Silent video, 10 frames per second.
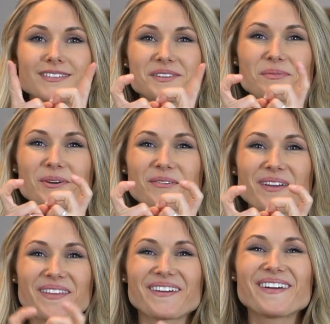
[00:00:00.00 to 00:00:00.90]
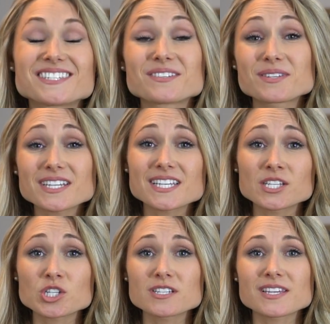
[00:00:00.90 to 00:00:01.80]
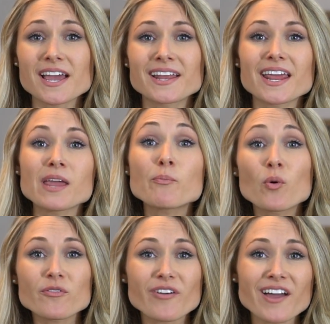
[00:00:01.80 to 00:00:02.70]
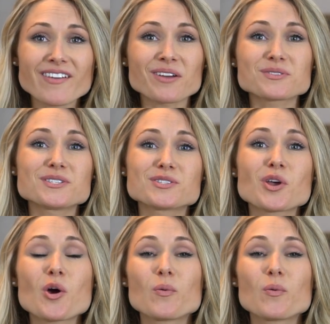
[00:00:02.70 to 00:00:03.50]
Somewhere around there. So 6 inches and 8.5 ounces,